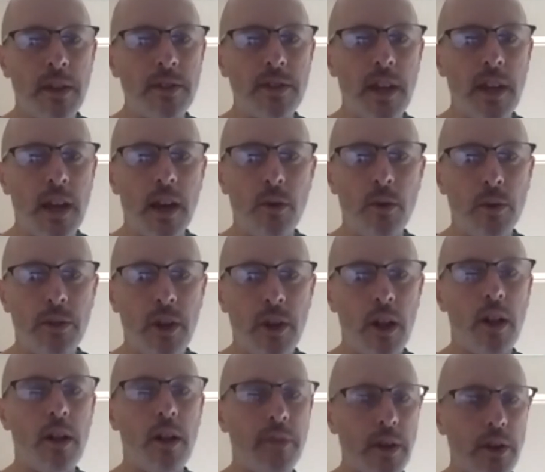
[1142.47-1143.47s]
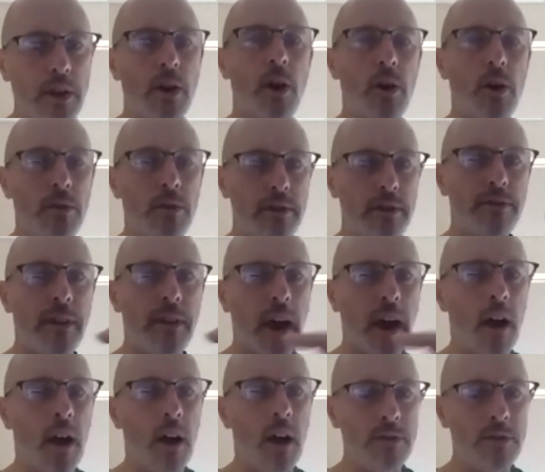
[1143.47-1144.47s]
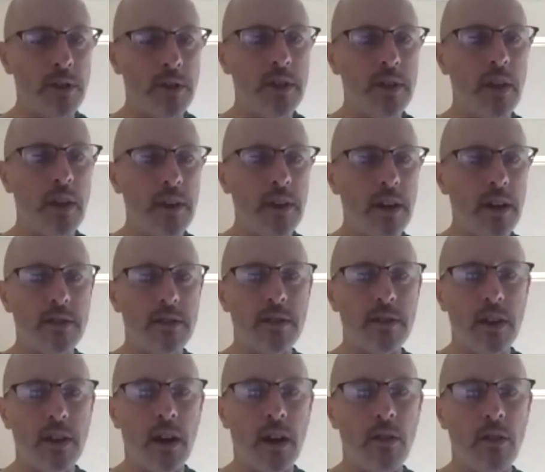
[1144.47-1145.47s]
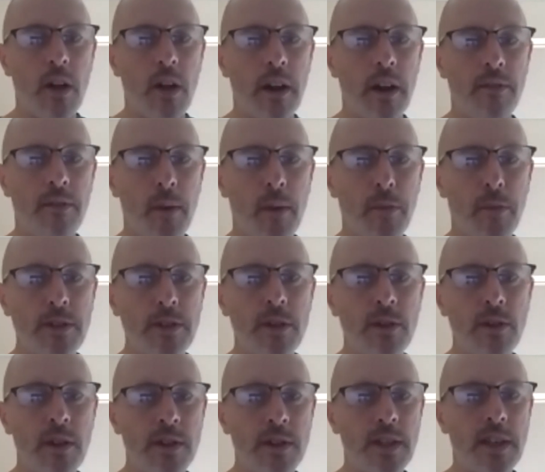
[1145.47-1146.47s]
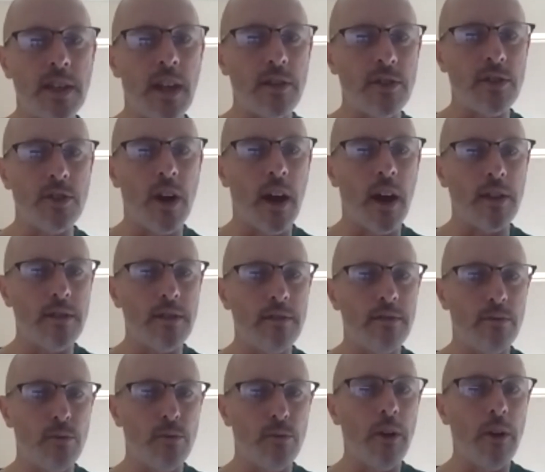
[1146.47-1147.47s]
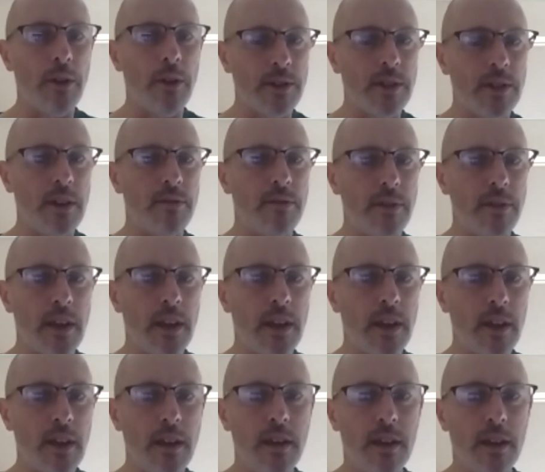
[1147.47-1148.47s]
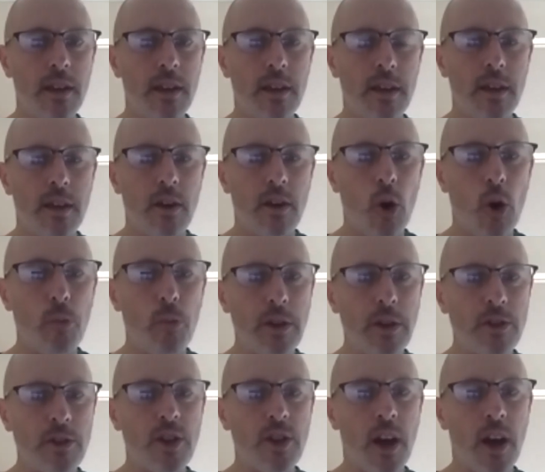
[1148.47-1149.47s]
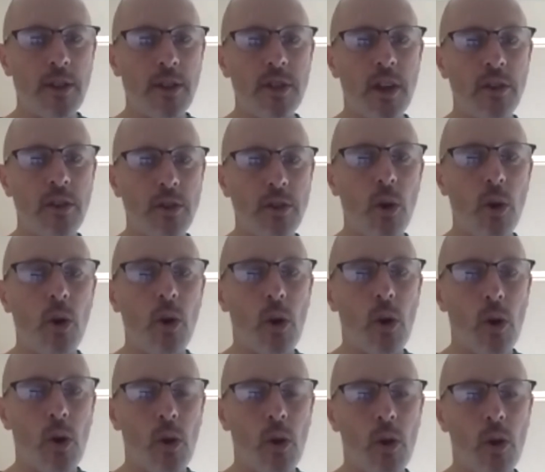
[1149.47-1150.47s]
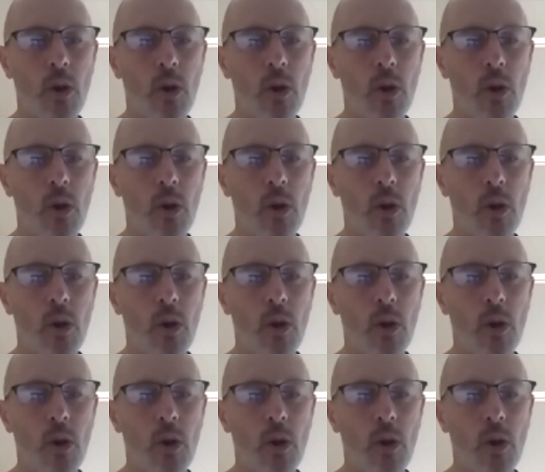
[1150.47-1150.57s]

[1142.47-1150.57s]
year with all of the COVID fouls is giving us a lot of opportunities to get shot relatively open shots on goal.